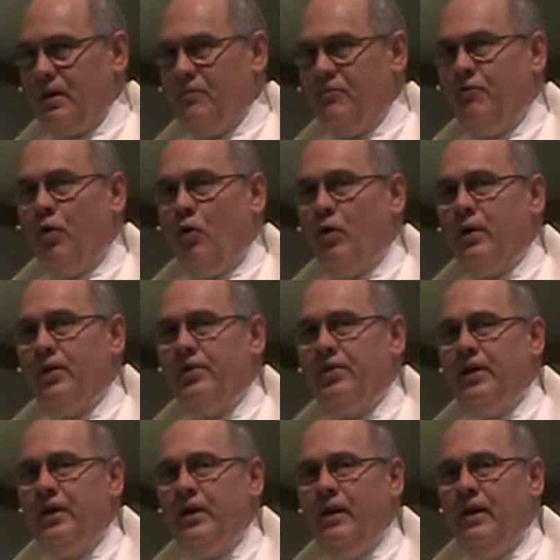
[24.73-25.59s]
For
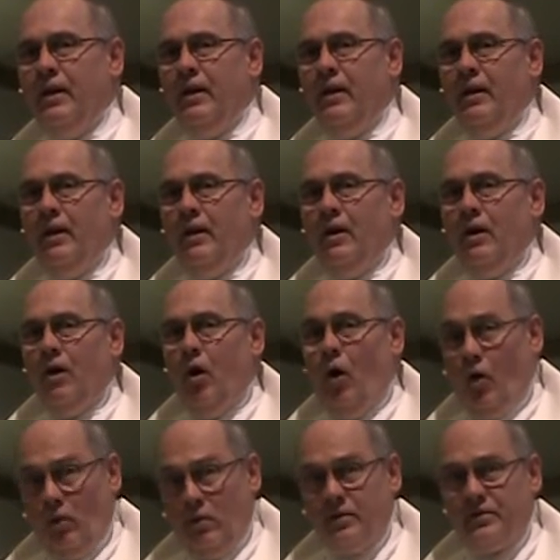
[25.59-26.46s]
the
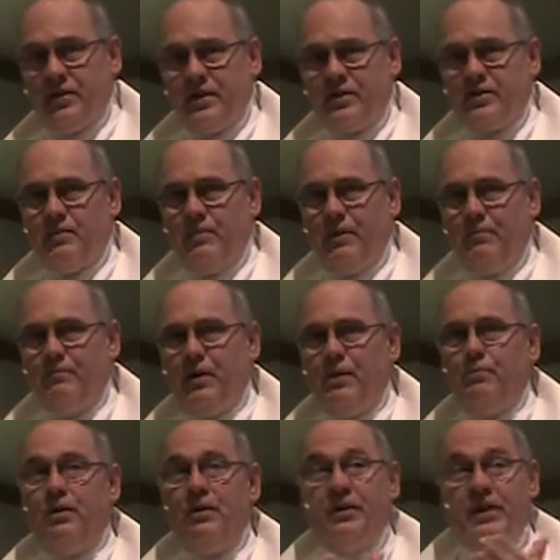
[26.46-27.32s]
Old Testament
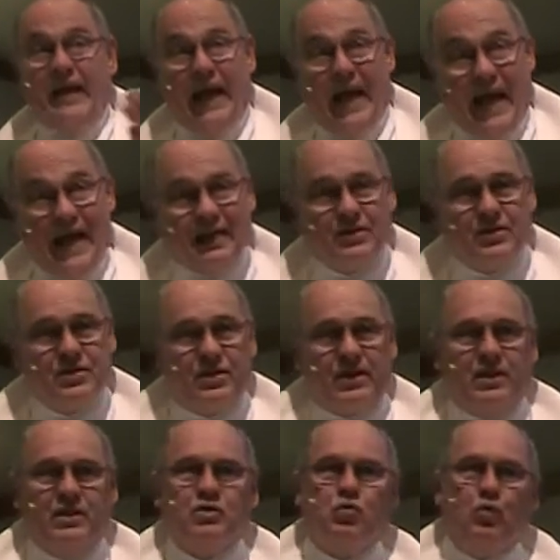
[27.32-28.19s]
people, the
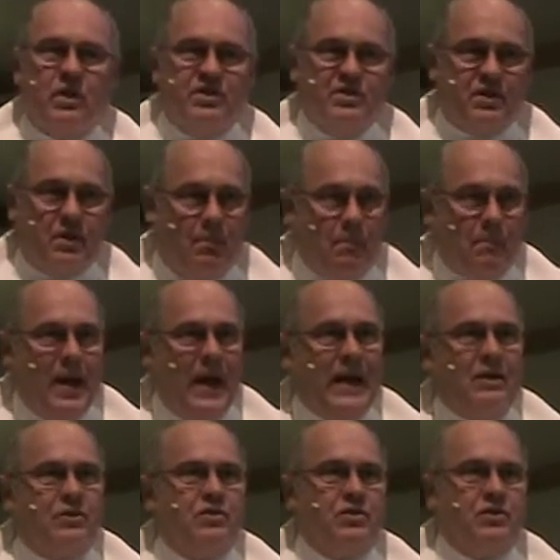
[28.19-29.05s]
Exodus was the
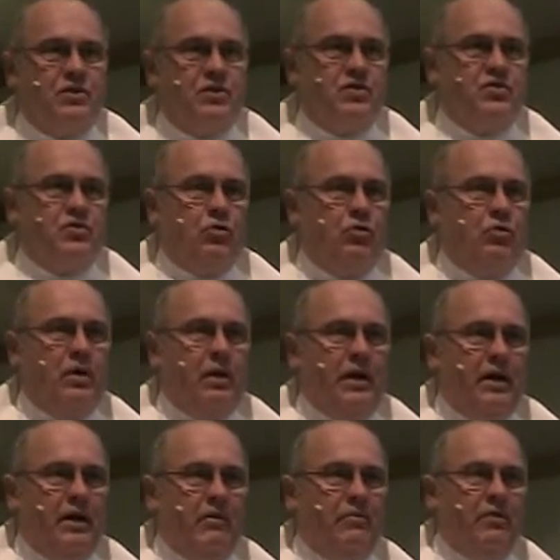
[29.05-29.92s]
master
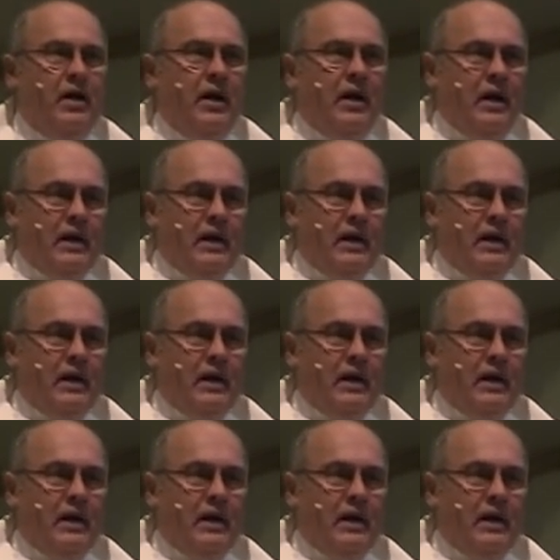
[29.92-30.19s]
story of